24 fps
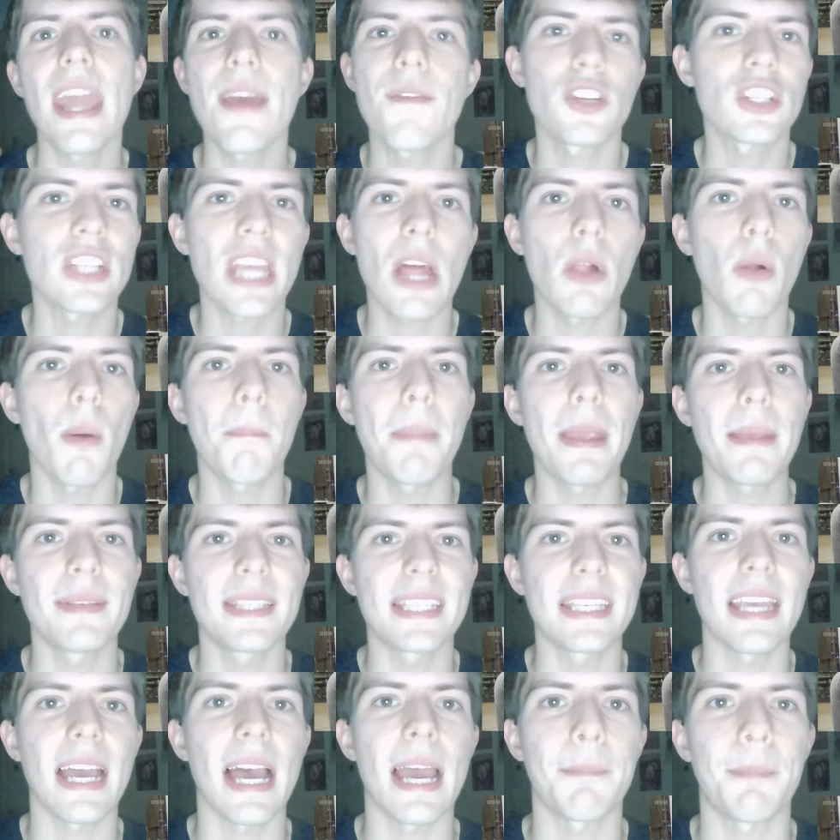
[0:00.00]
never tell a
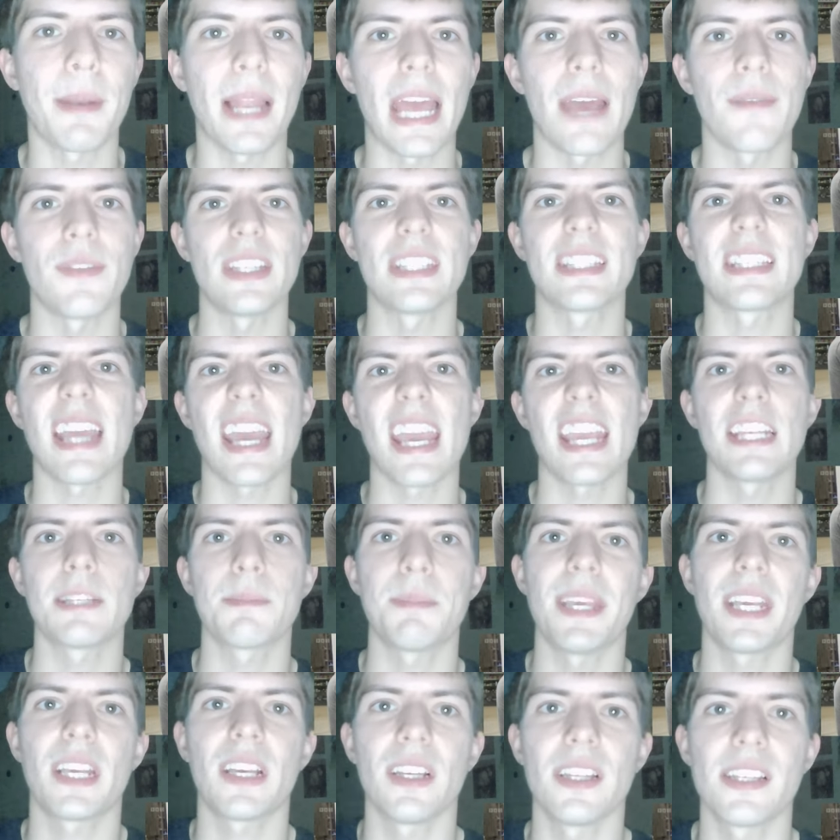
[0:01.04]
BBC iPlayer these days,
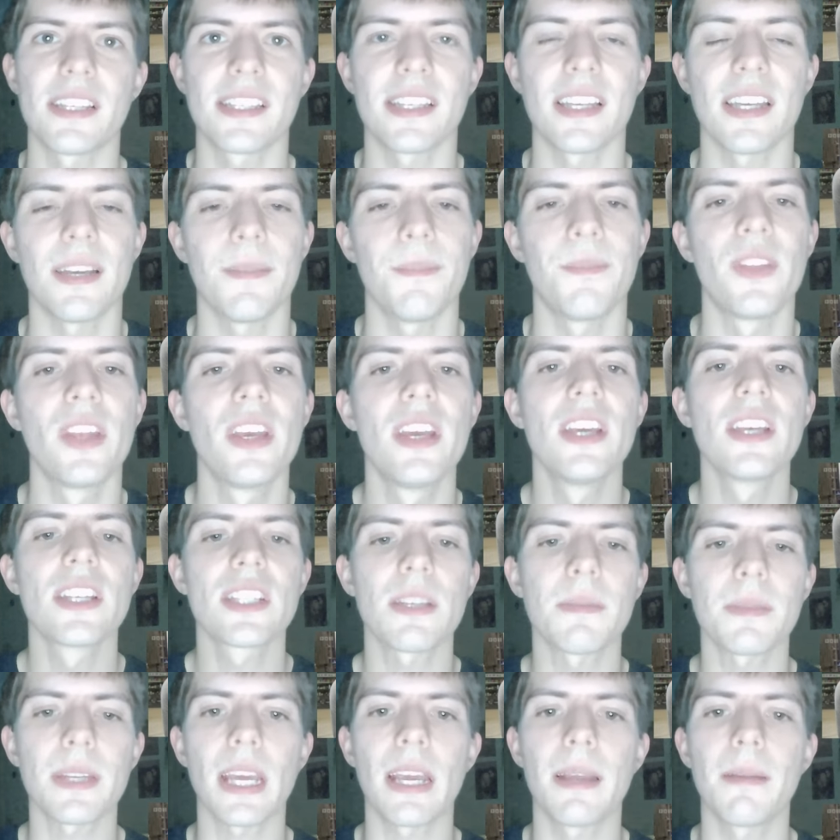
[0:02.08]
because
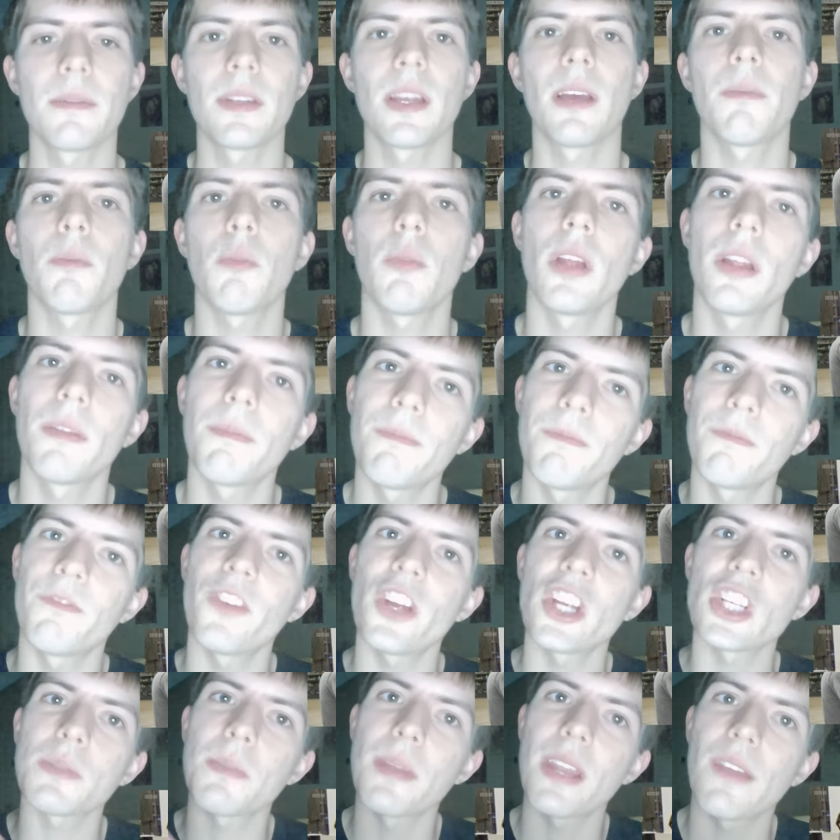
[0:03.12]
sometimes the
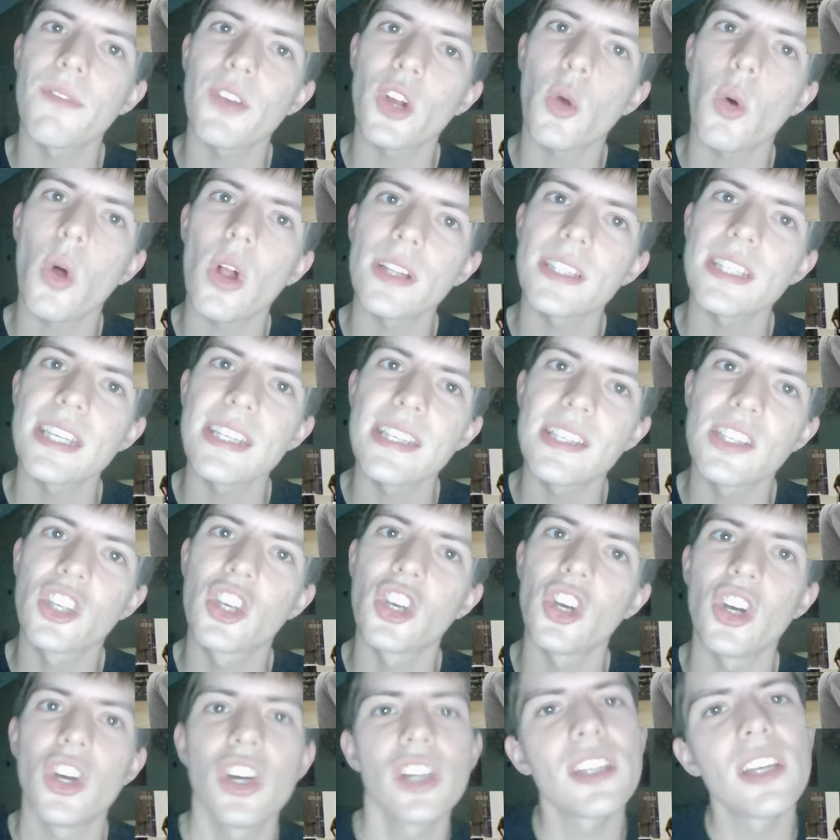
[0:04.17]
first minute the quality's
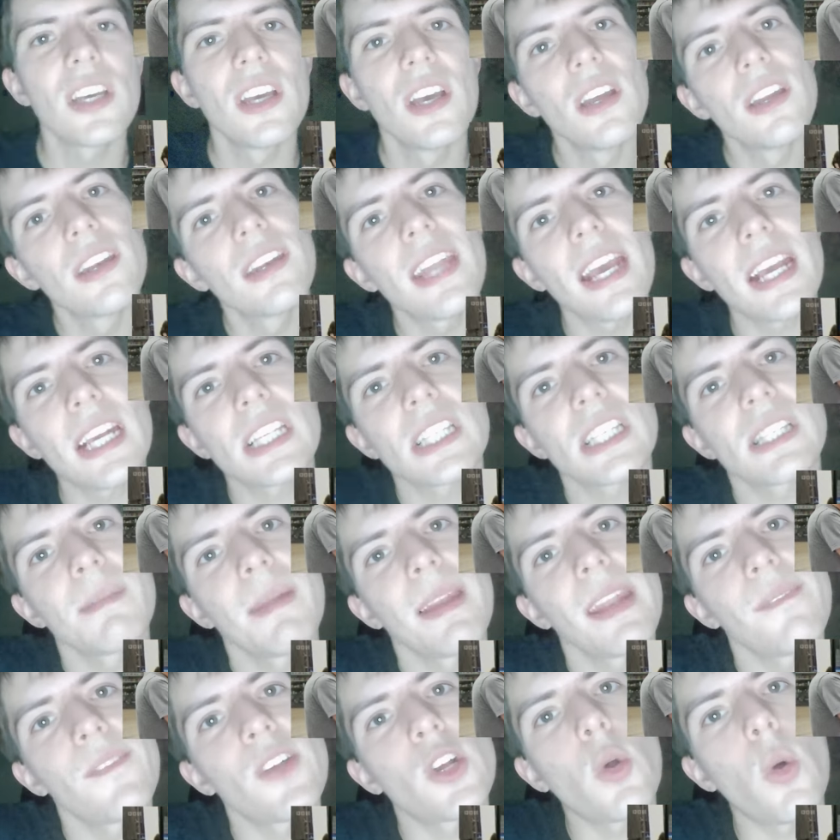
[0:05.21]
good, next
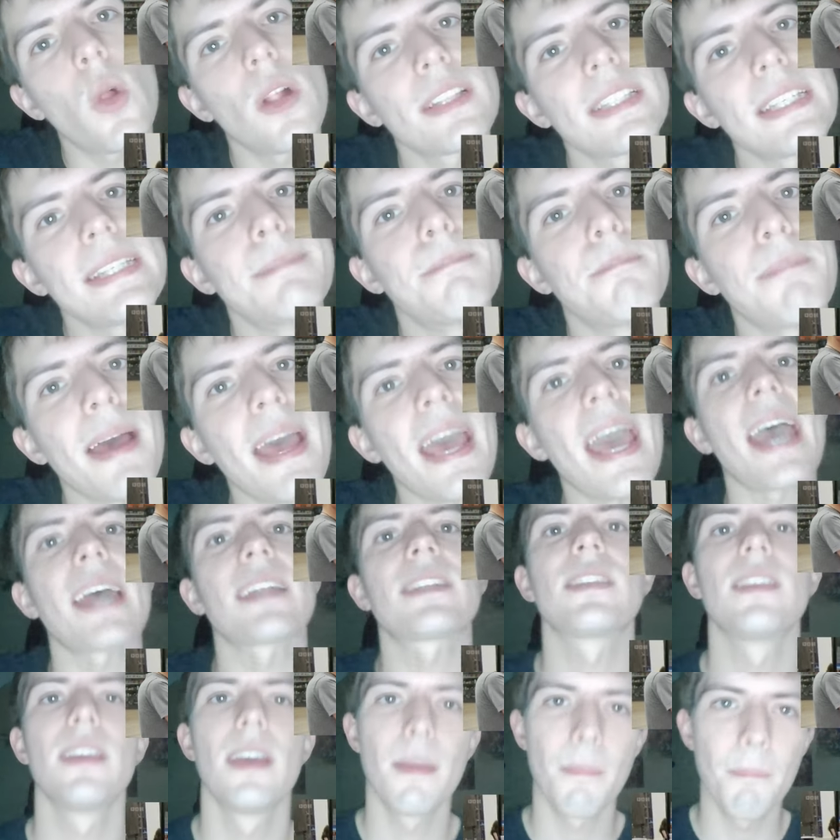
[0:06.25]
minute the quality's bad.
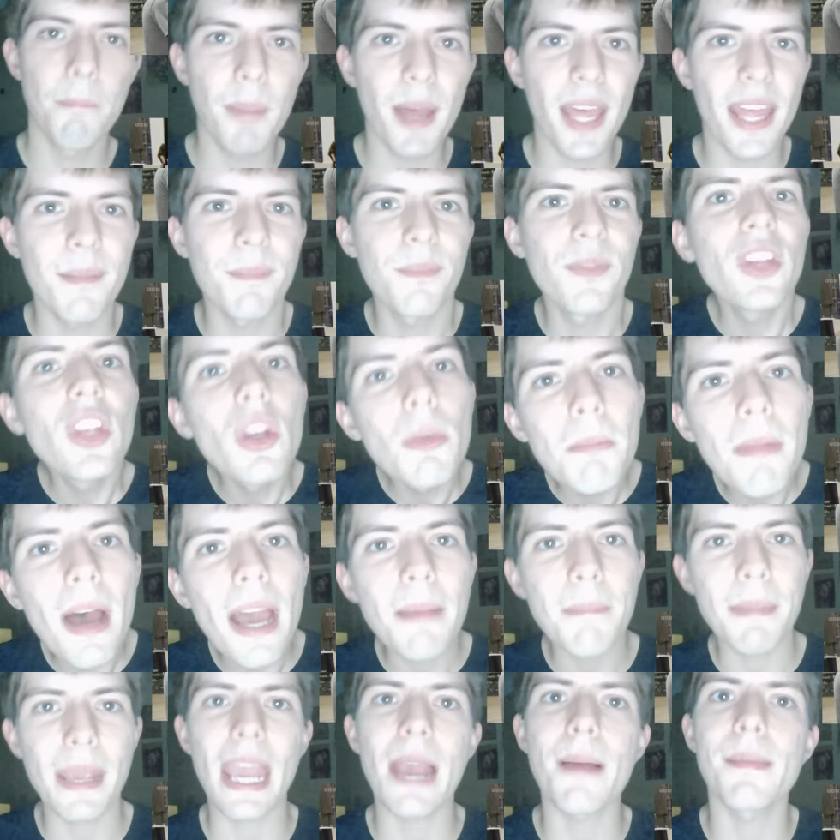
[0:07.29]
But you
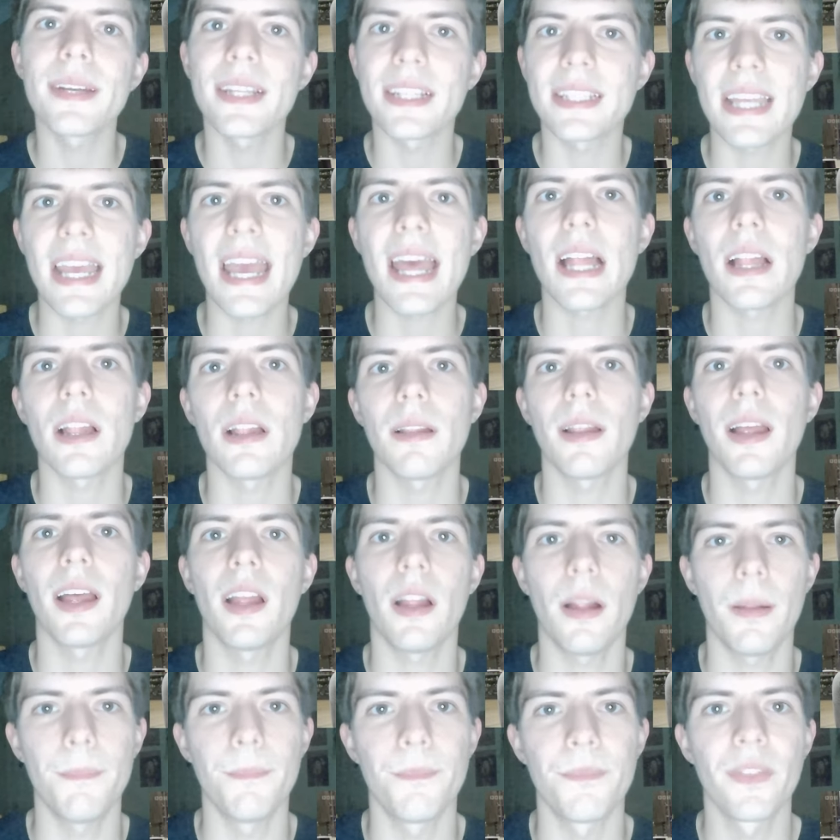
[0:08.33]
might be able to tell
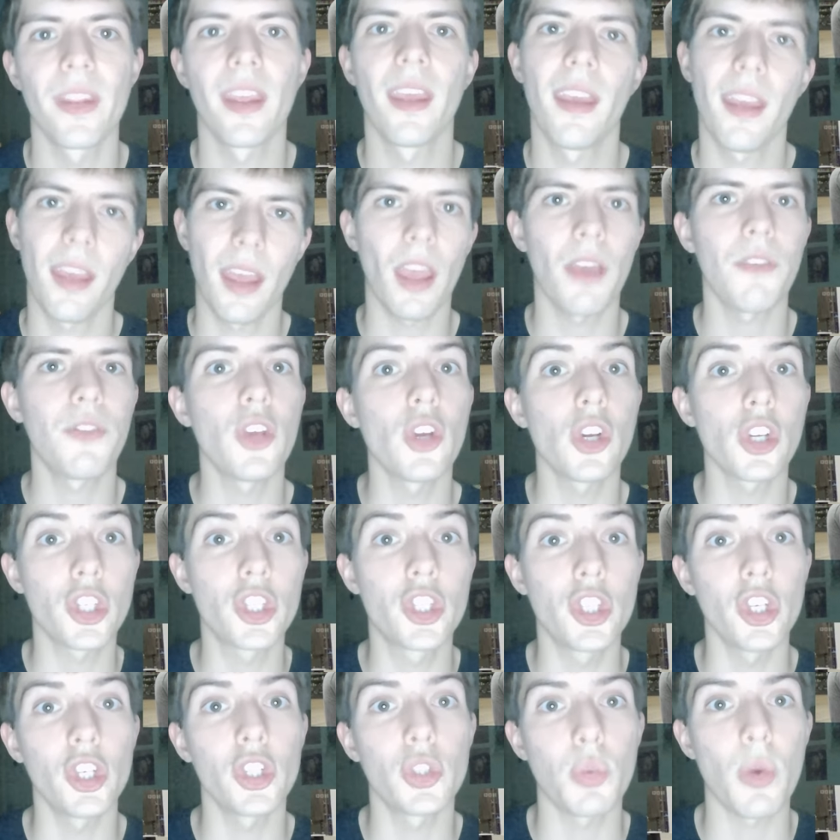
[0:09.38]
if you're
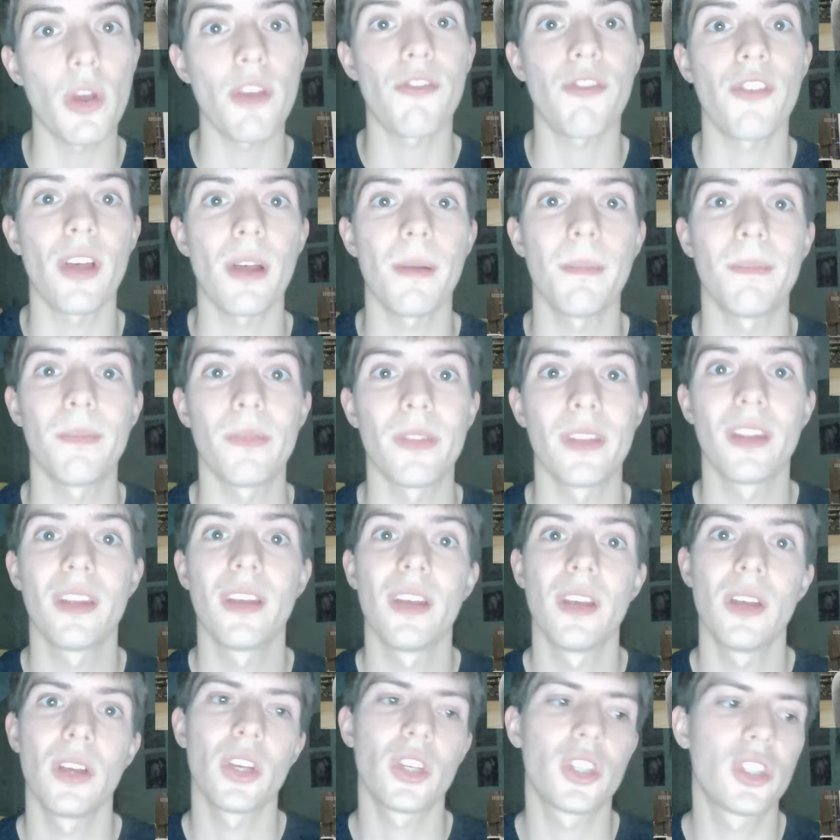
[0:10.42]
good
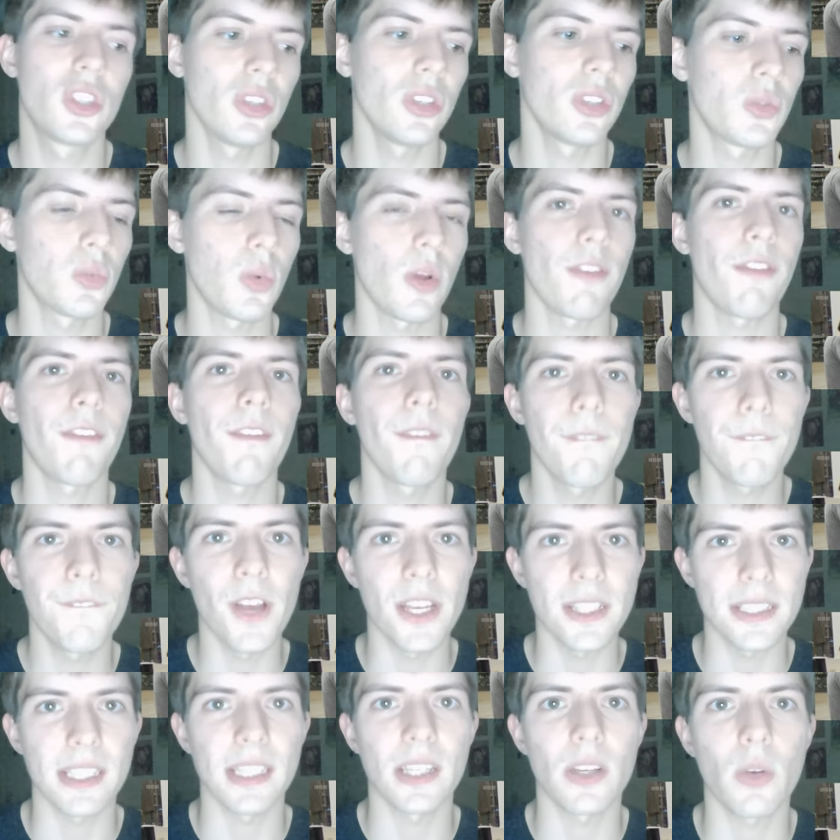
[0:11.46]
with
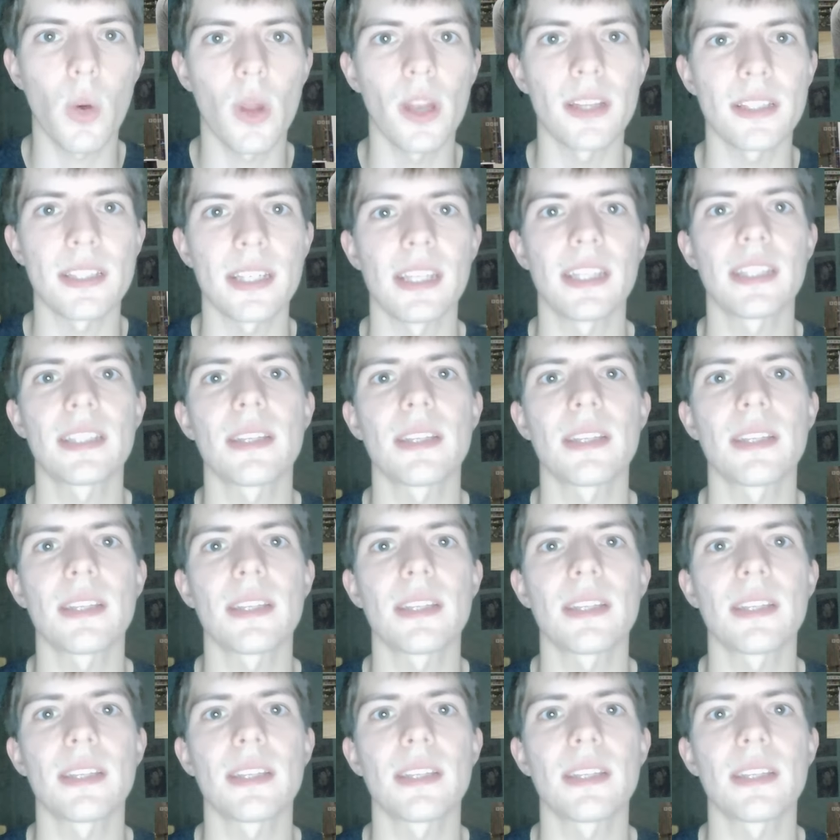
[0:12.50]
fuzzy quality